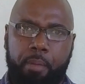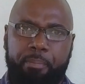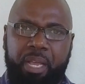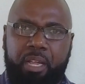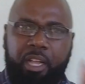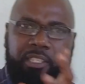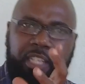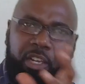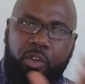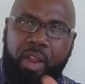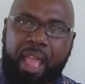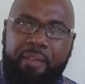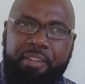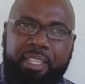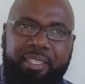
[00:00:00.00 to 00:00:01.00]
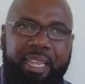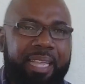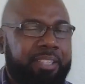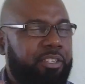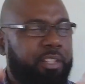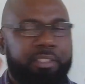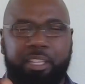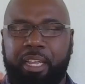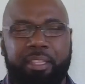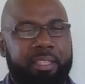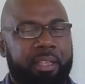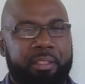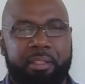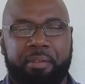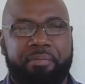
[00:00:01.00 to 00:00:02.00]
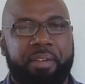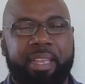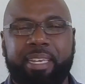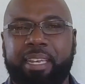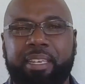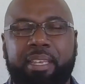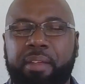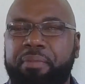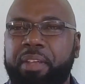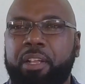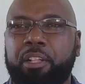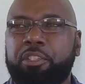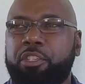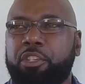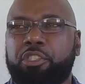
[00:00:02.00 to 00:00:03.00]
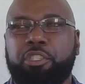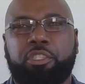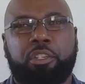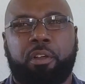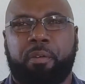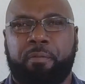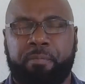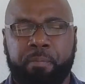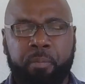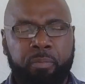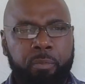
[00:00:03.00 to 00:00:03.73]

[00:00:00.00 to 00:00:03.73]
Because they don't have a title, they find it difficult to serve.